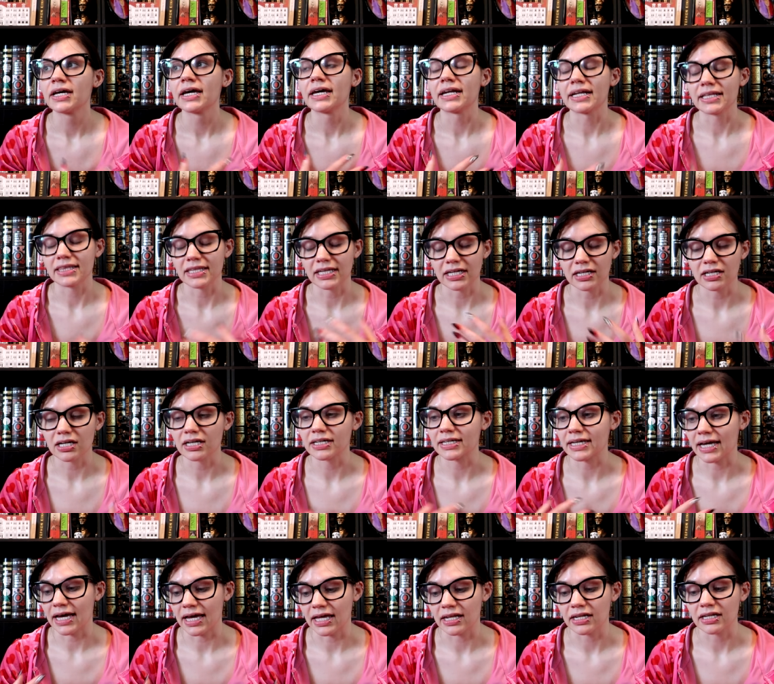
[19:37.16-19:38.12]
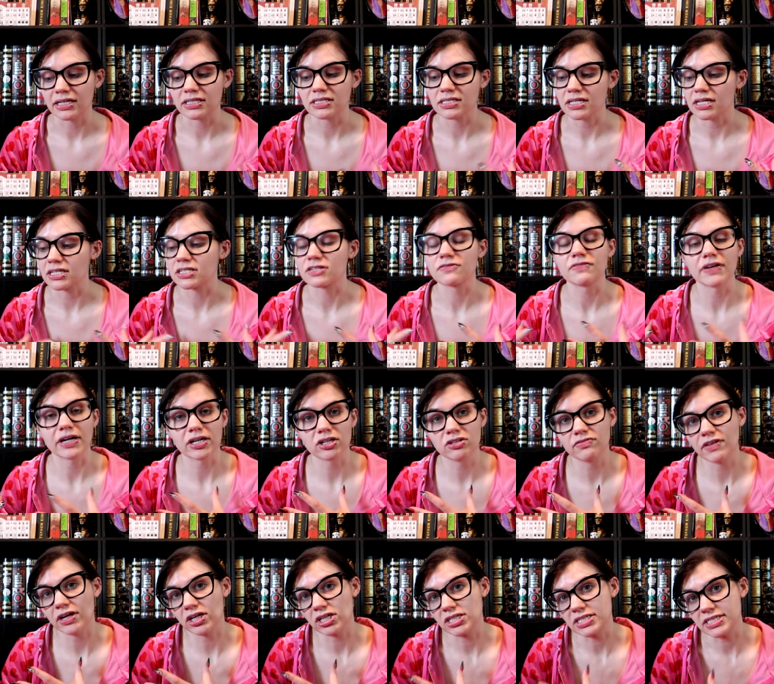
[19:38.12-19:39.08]
and I think, again, it's, it's very,
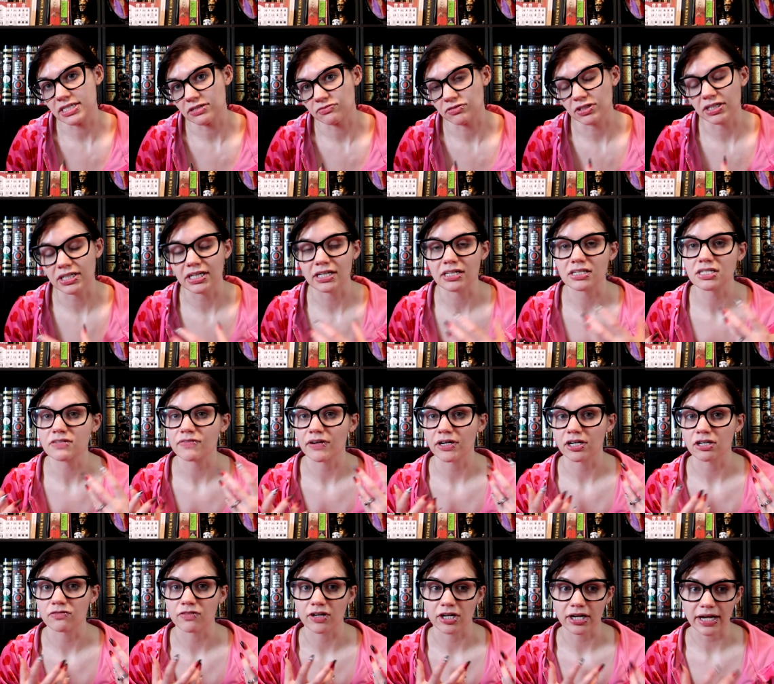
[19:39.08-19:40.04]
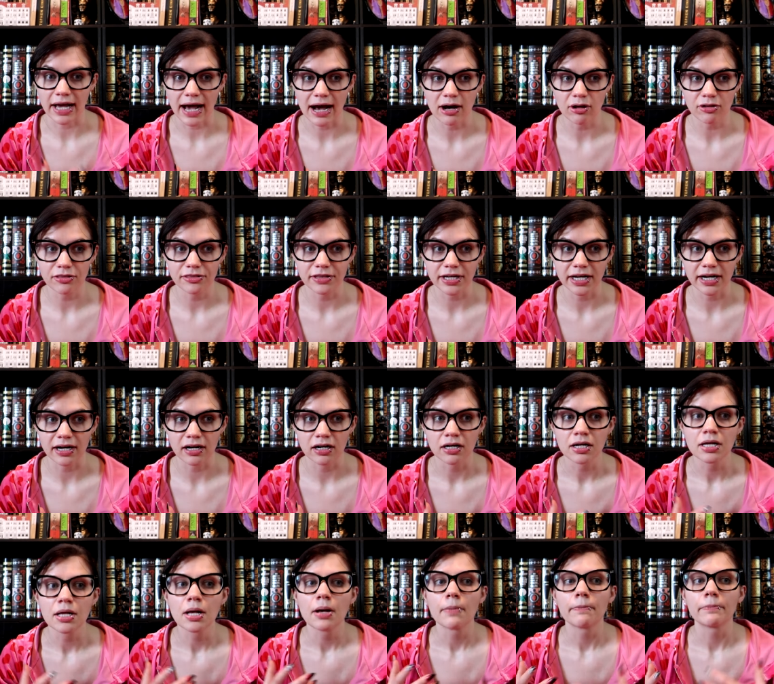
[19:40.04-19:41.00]
very different and it's very, very out there,
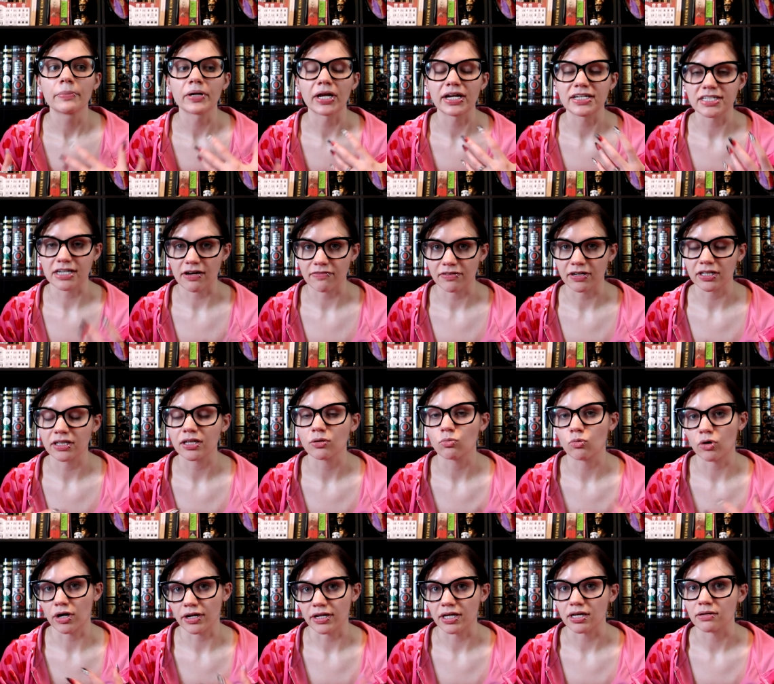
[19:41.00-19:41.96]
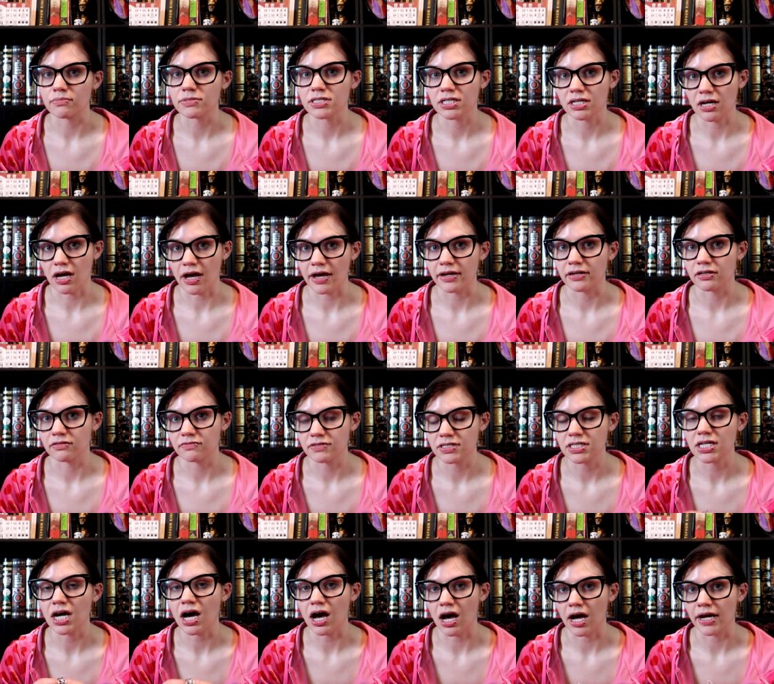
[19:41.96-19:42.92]
but I definitely want him to kind of
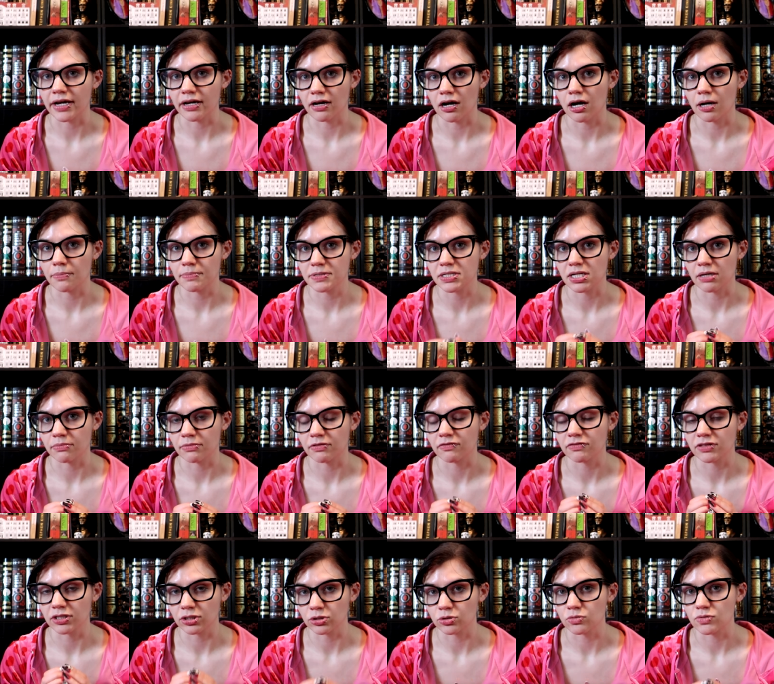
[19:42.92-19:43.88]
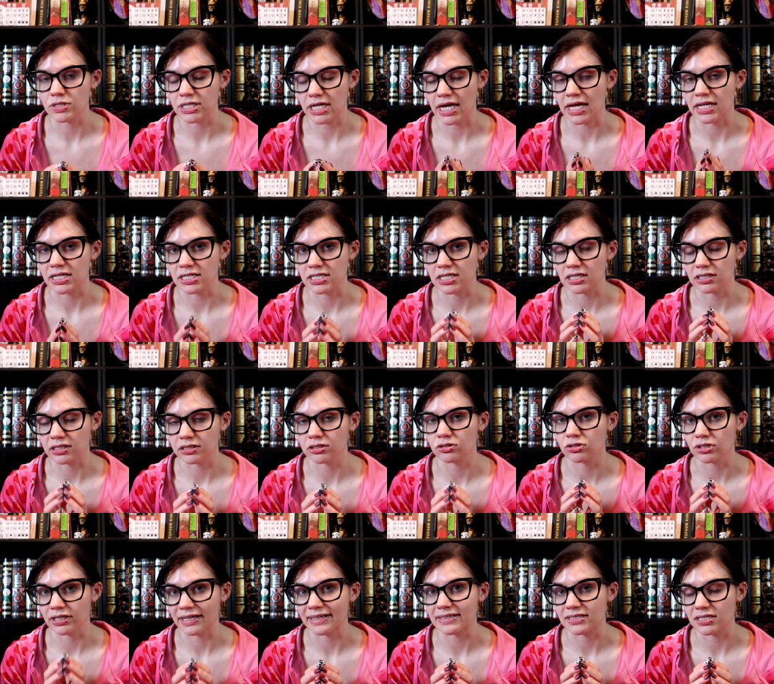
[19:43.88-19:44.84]
tie up some of the loose ends that he
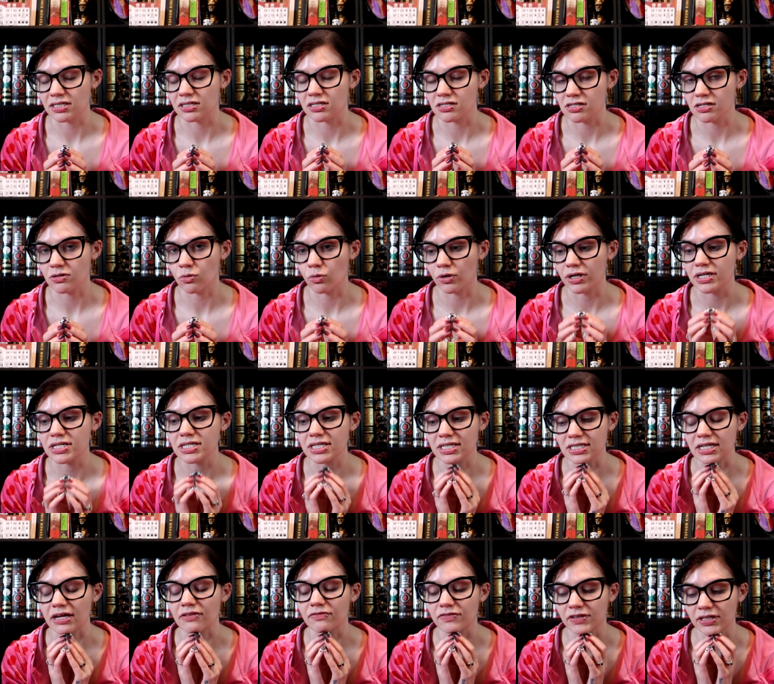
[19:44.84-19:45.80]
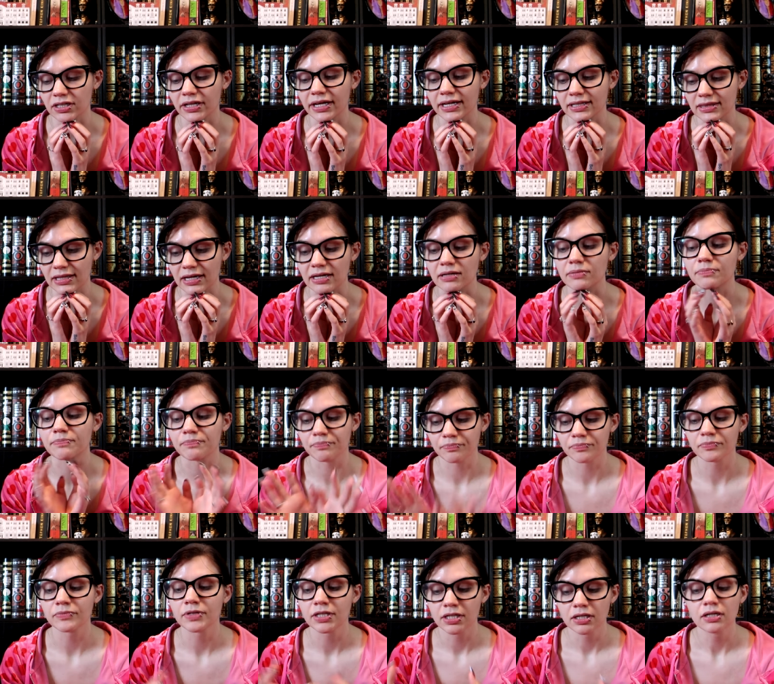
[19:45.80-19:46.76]
creates in his stories because I feel like they,
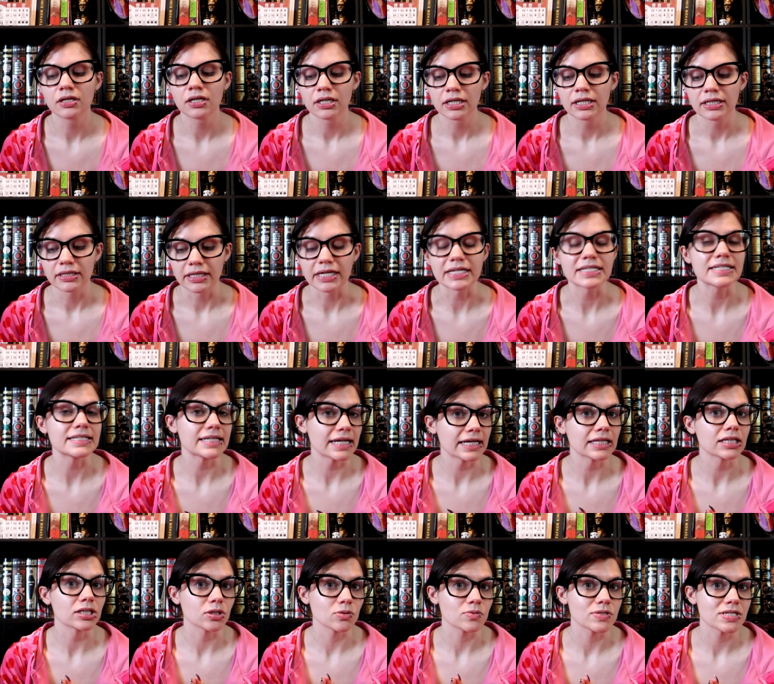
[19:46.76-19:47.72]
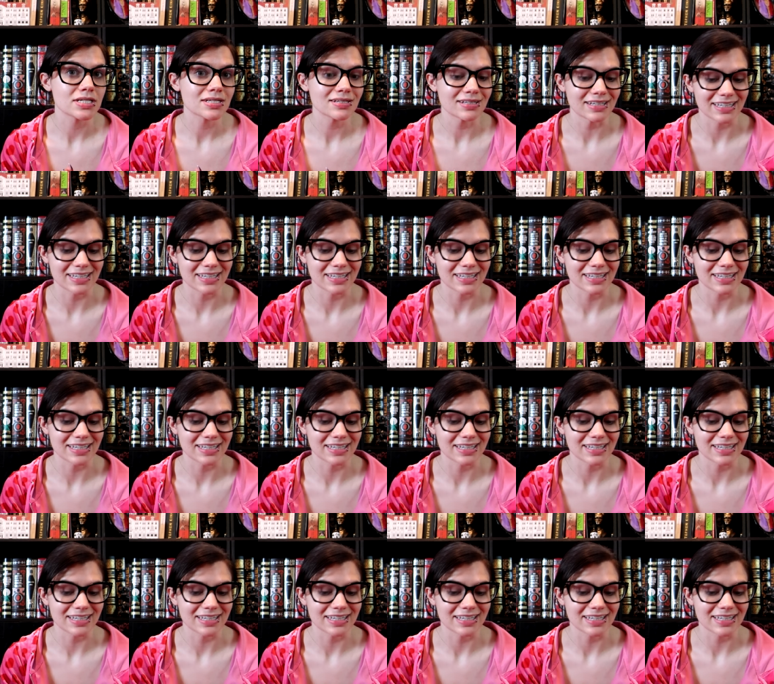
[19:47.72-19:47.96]
they stay loose.